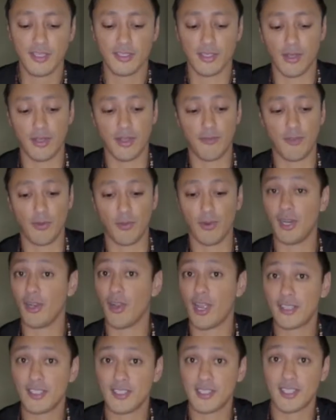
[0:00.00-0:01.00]
So if you
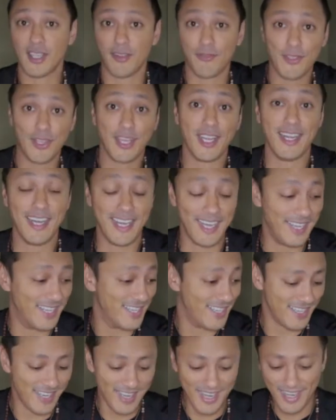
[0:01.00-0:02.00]
really like this stuff, you can
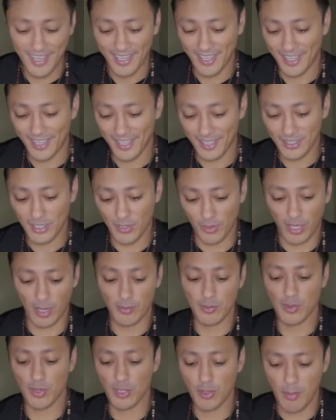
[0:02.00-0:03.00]
eat it. Uh, so it
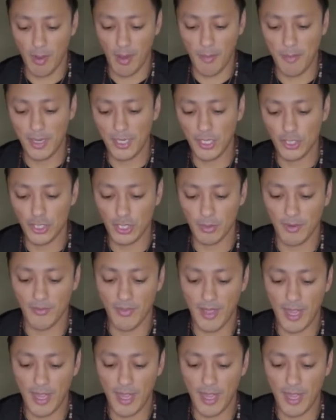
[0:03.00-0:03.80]
comes with a mini tube of